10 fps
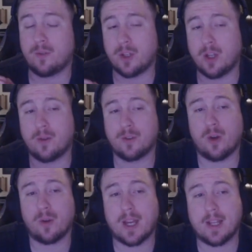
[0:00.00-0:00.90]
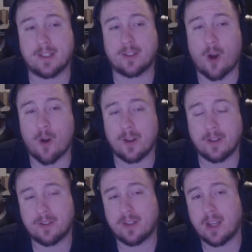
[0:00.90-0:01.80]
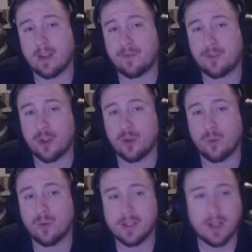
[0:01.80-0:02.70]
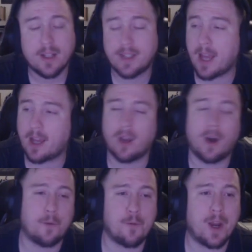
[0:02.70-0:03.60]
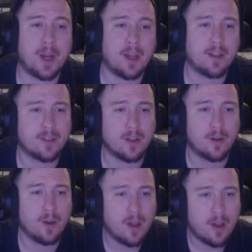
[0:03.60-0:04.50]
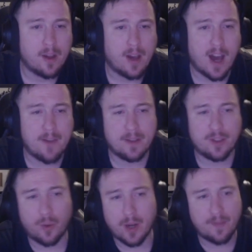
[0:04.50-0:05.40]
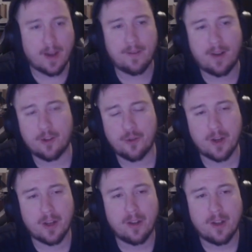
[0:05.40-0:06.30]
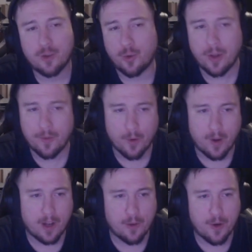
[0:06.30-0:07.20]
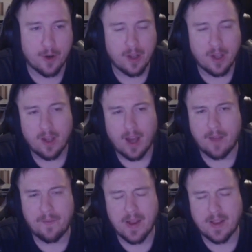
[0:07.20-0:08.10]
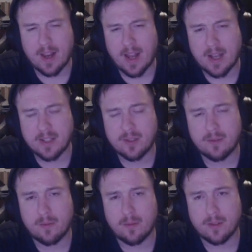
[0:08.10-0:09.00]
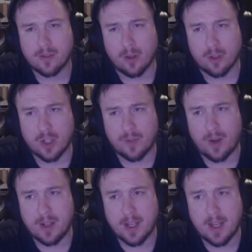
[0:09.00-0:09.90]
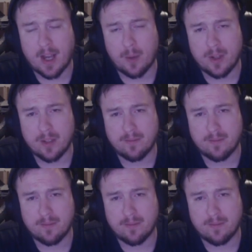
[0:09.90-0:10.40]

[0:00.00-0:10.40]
You know, don't get disheartened if you tank a lot of rating. So I've been 2500, 2400. I think the last solo shuffle I did, I went.